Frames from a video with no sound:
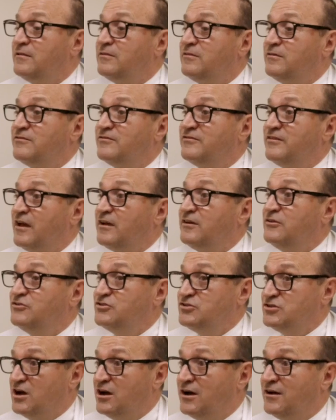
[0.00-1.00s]
The second
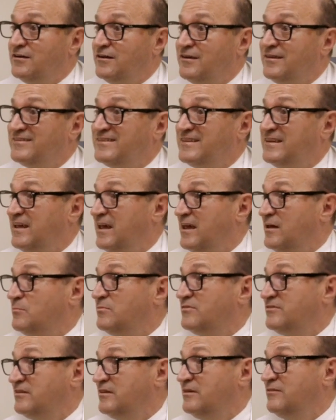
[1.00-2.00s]
shot is an
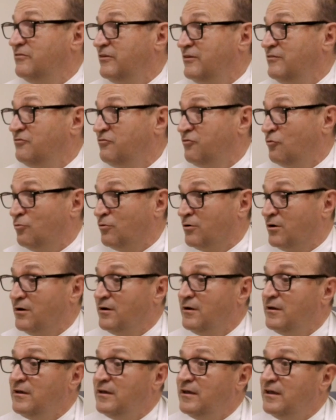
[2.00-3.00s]

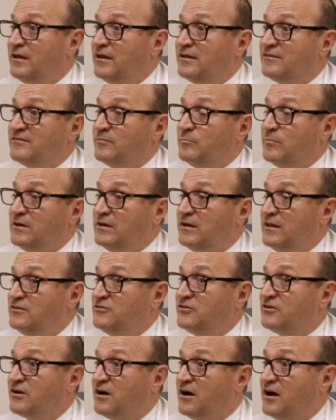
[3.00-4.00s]
MCV4. It's a
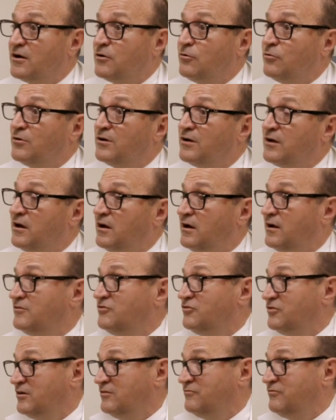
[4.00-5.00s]
meningococcal
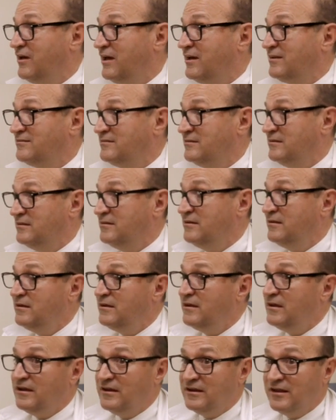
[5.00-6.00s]
conjugate vaccine.
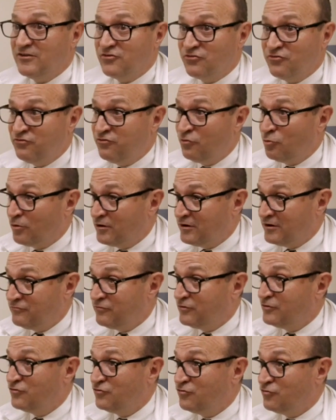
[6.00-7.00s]
It has 4
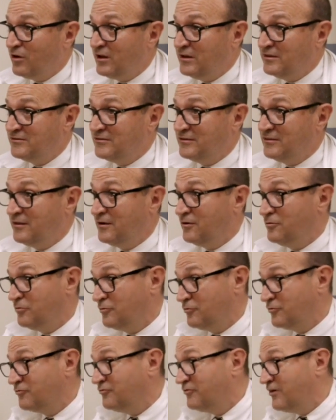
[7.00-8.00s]
different strains in there.
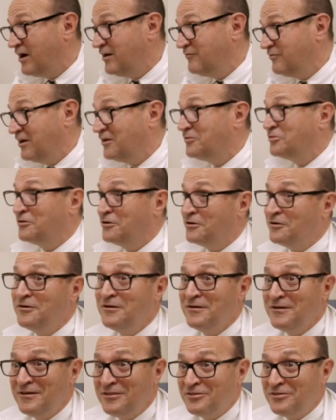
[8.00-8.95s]
There's 5 out there.